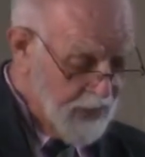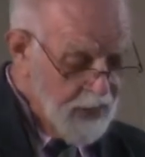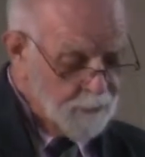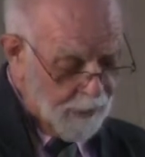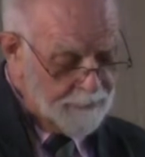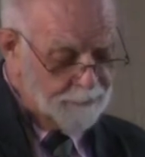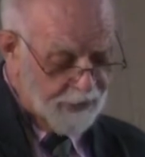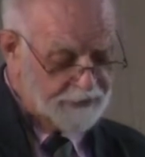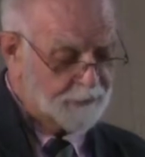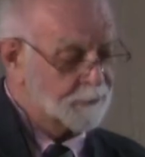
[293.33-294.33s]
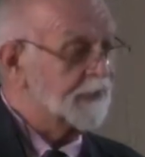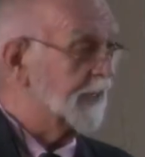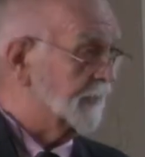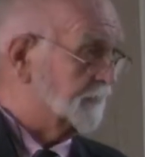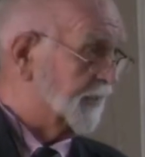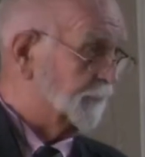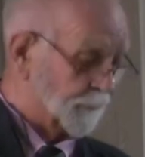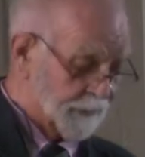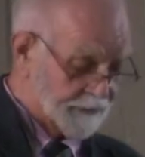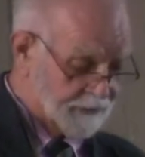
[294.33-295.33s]
quite possibly out of
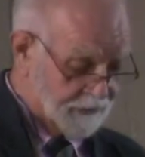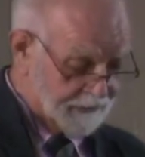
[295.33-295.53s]
deference to